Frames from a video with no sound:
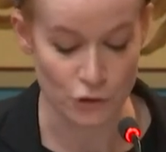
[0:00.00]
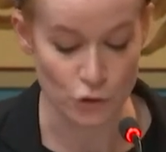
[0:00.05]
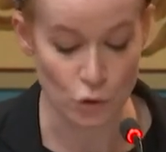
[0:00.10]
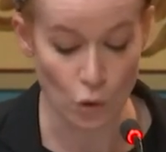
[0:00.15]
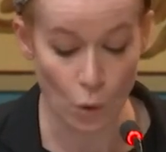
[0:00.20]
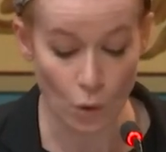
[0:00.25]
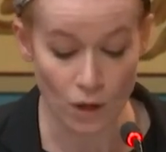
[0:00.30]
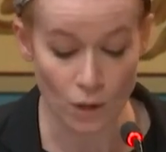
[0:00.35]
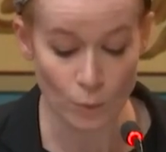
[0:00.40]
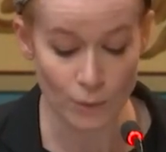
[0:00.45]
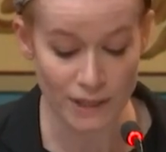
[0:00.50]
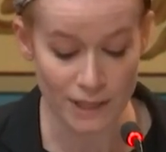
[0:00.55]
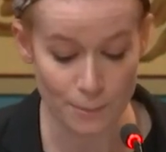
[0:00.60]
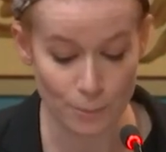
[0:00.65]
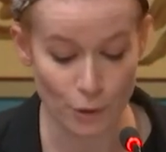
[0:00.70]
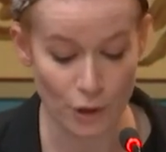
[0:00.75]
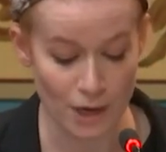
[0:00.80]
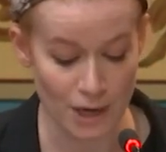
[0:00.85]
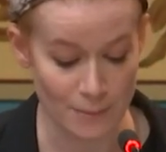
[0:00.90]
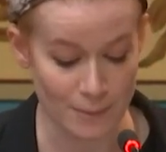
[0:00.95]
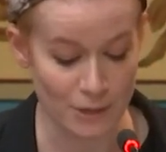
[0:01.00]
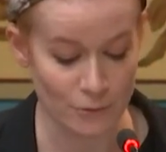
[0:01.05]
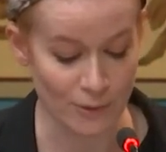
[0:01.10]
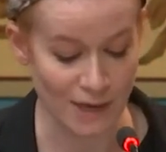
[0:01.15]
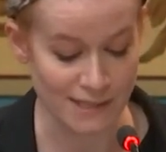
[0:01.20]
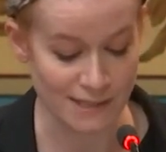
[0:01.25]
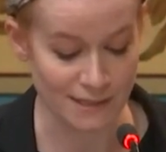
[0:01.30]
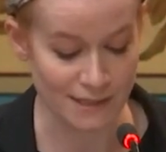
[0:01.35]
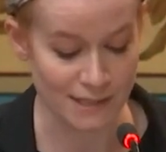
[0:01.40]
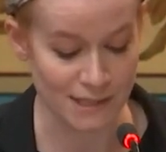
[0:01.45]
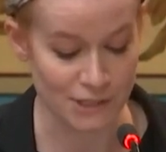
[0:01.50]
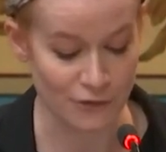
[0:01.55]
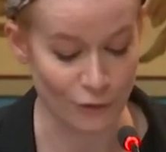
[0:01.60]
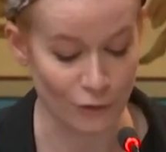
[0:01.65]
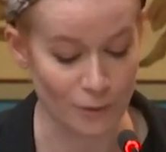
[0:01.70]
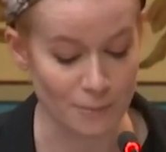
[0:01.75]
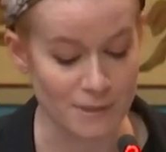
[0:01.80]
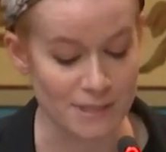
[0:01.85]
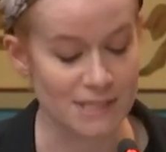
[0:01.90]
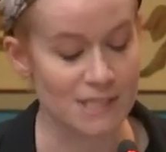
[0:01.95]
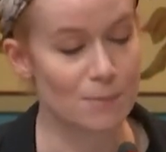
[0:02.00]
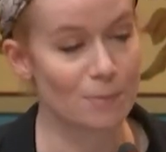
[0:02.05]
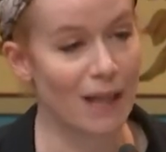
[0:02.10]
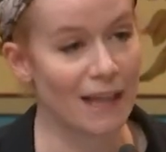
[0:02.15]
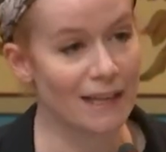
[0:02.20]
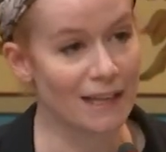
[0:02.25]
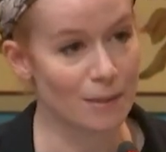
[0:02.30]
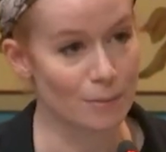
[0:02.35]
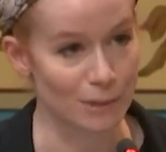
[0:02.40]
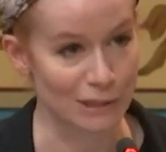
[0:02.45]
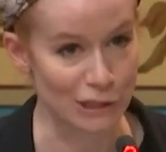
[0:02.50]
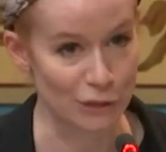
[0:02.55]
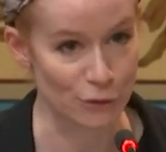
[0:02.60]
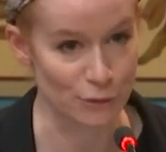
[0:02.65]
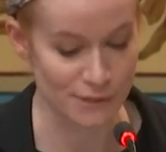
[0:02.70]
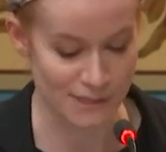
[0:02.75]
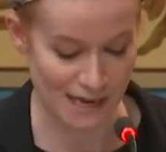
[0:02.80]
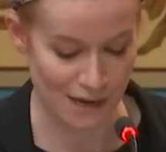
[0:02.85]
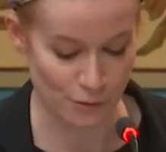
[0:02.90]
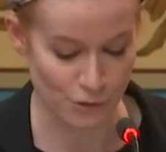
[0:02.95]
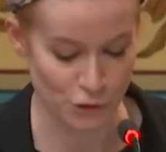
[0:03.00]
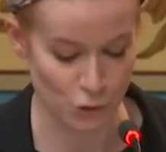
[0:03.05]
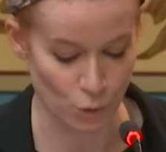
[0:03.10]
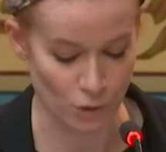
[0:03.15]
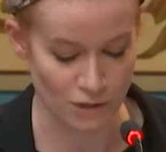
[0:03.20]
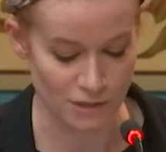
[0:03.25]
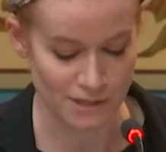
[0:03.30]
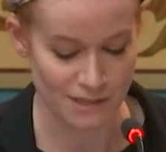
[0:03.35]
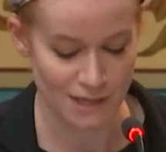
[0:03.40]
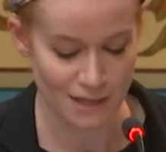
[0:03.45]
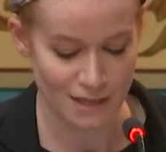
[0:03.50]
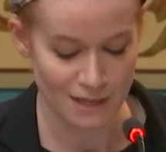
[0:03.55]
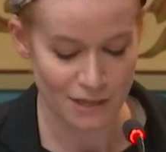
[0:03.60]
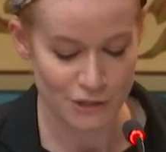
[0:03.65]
nor would it prohibit residents from displaying balloons outdoors,